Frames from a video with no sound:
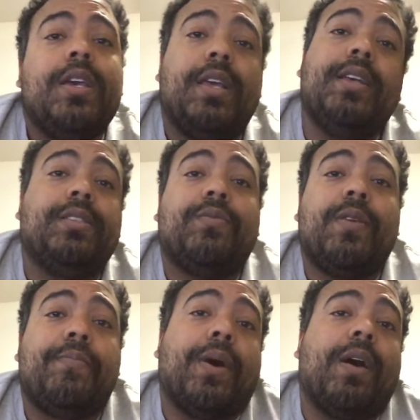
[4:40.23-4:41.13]
That's a
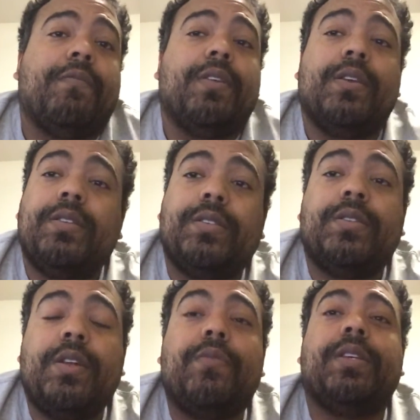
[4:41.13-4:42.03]
ripoff. There's
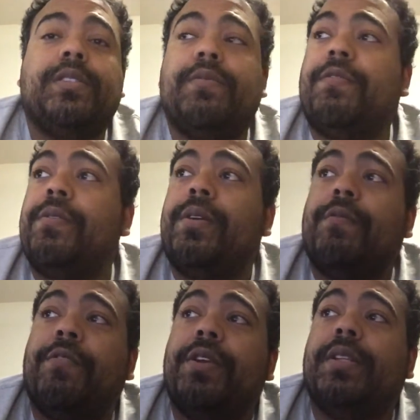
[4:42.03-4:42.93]
no reason for
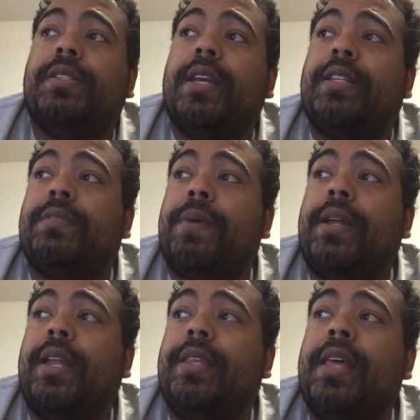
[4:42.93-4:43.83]
you to stay at a
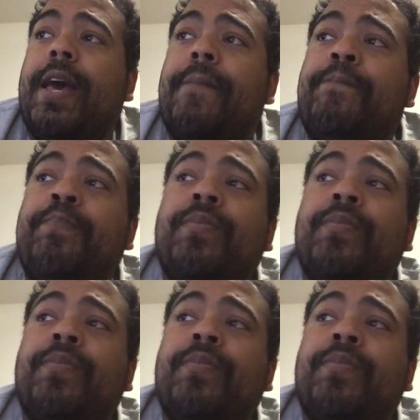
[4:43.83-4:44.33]
spot like that.